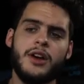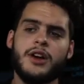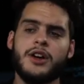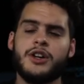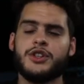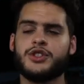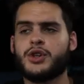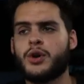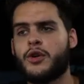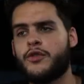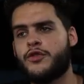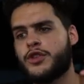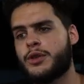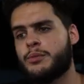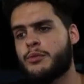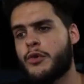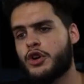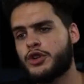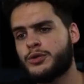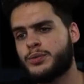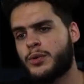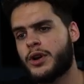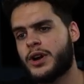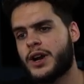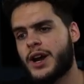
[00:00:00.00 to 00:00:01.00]
So, for the
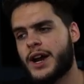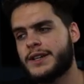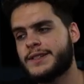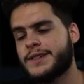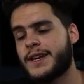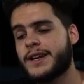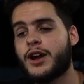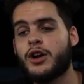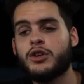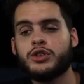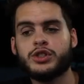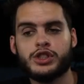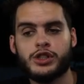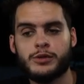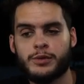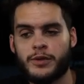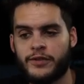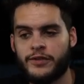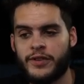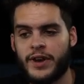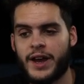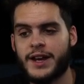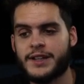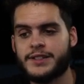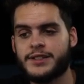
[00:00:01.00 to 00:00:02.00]
most part, guys, it goes super
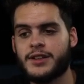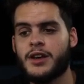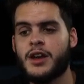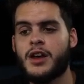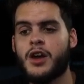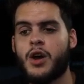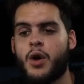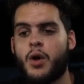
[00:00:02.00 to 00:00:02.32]
fast.